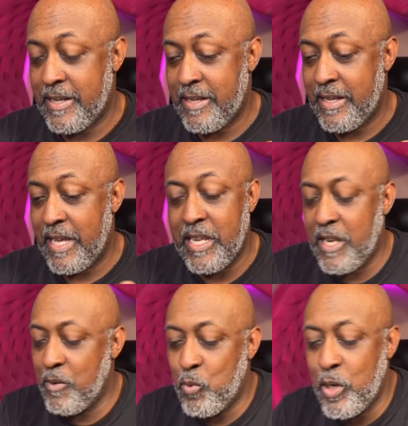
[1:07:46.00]

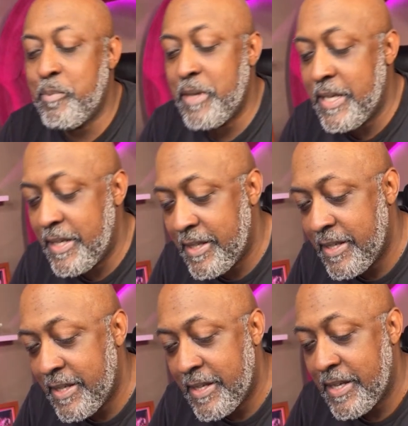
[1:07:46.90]
it would be
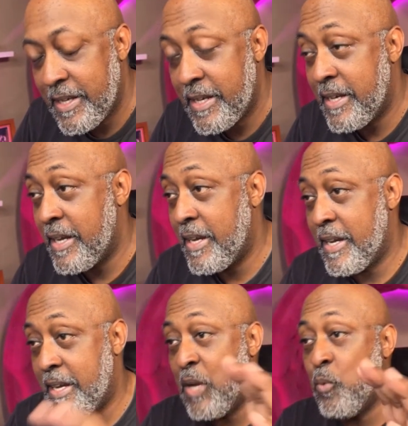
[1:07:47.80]

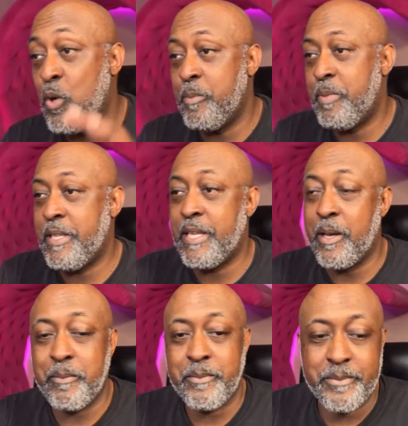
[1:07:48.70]

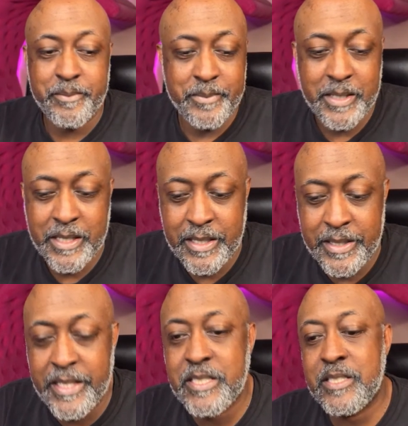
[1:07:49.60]
them.
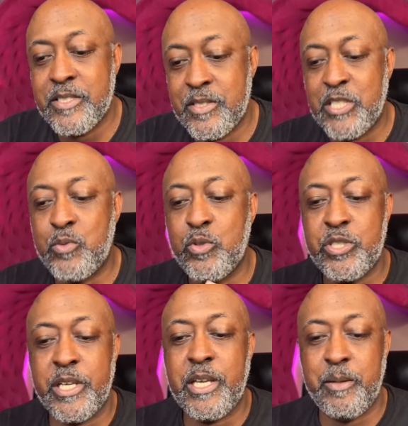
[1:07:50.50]
This
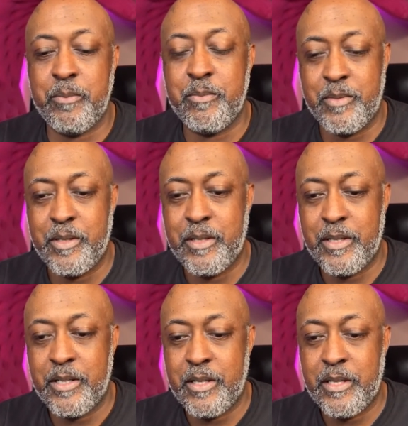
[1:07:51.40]
regime
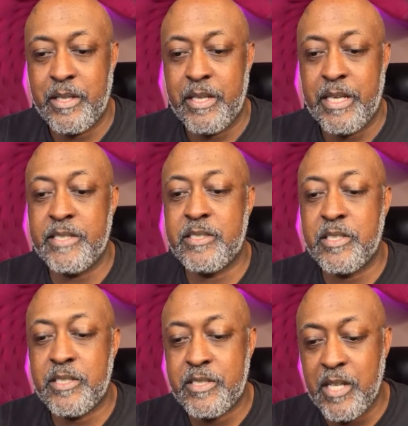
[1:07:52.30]
is the
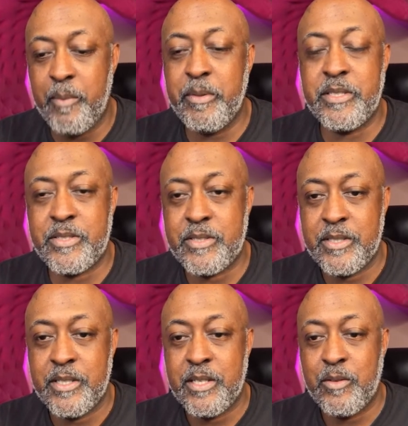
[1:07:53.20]
dumbest
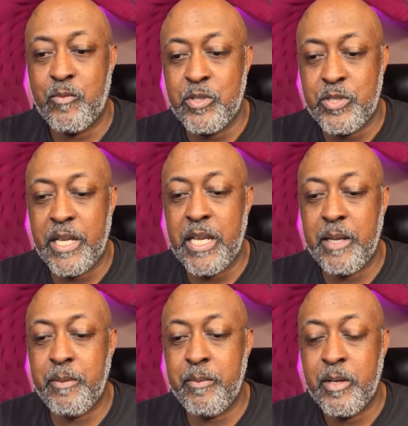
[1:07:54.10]

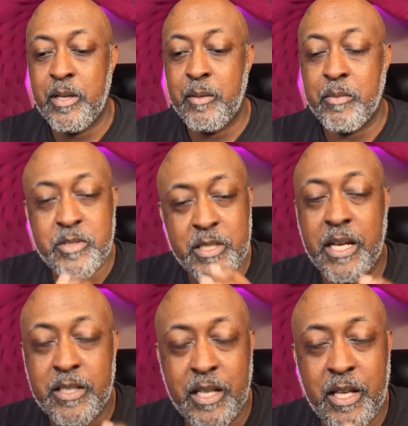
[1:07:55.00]
regime.
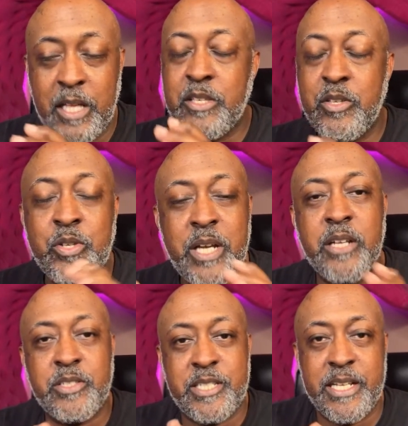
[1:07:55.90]
You got to
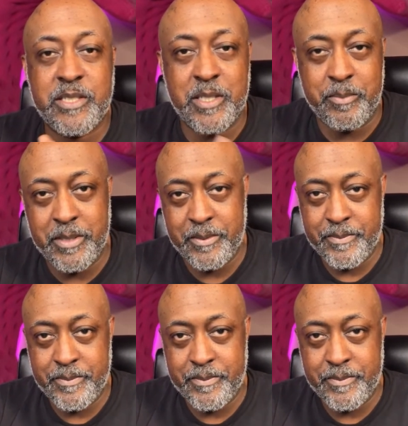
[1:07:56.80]
understand something.